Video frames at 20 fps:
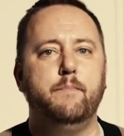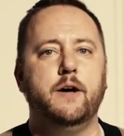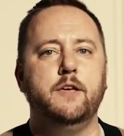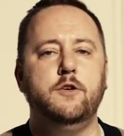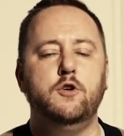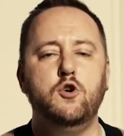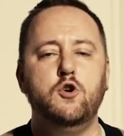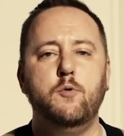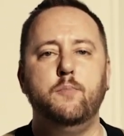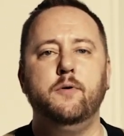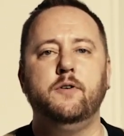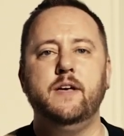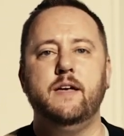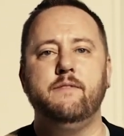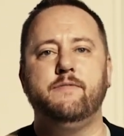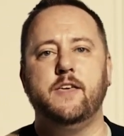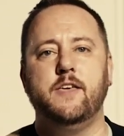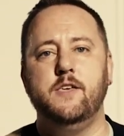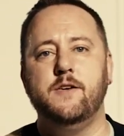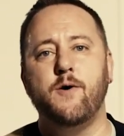but you
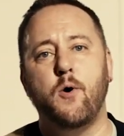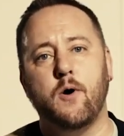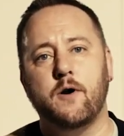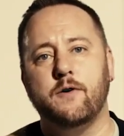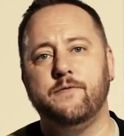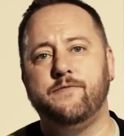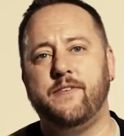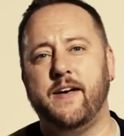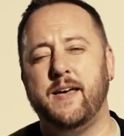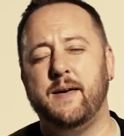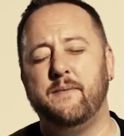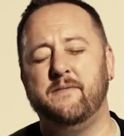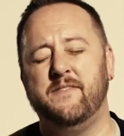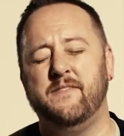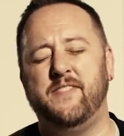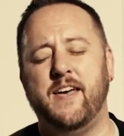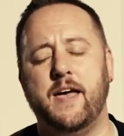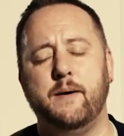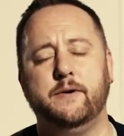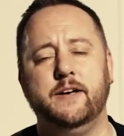believe that your fam-
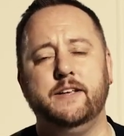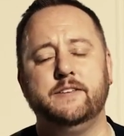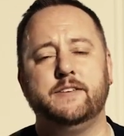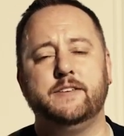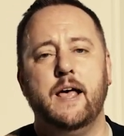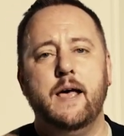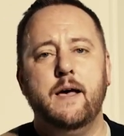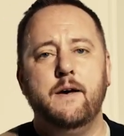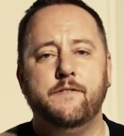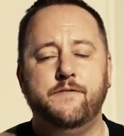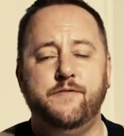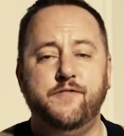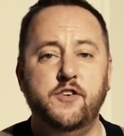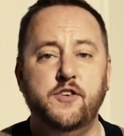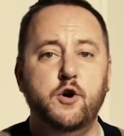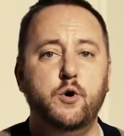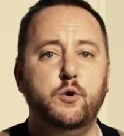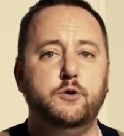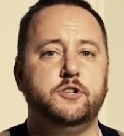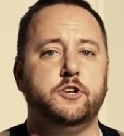family's
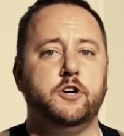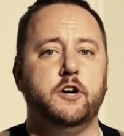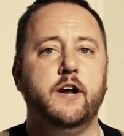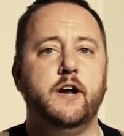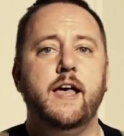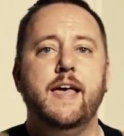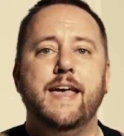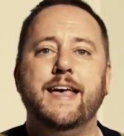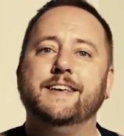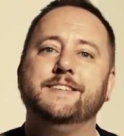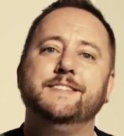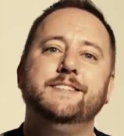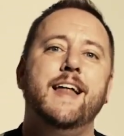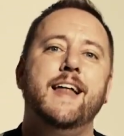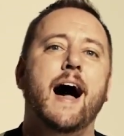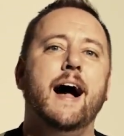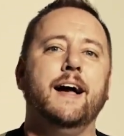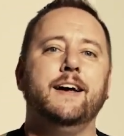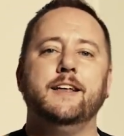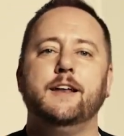future is
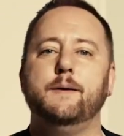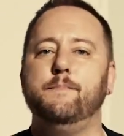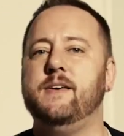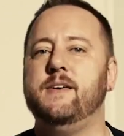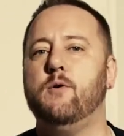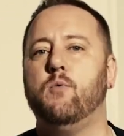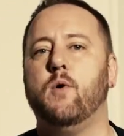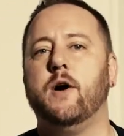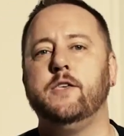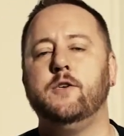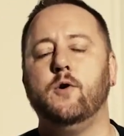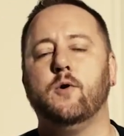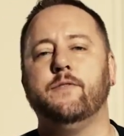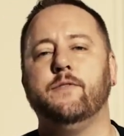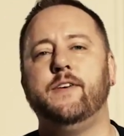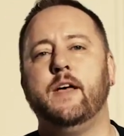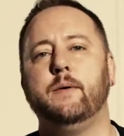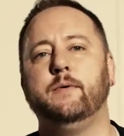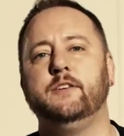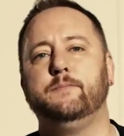not going to be what your
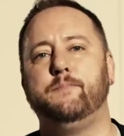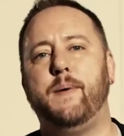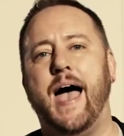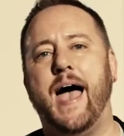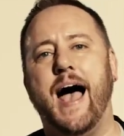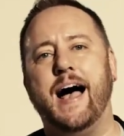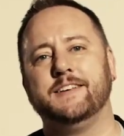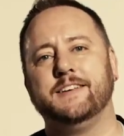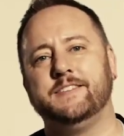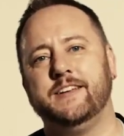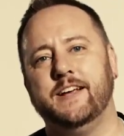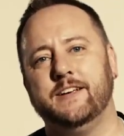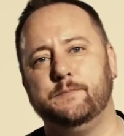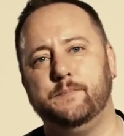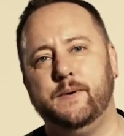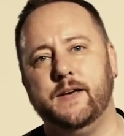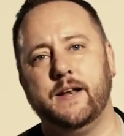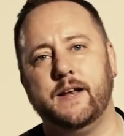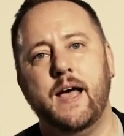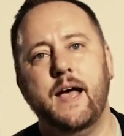family's past has
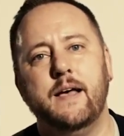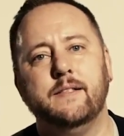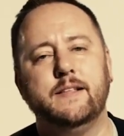been.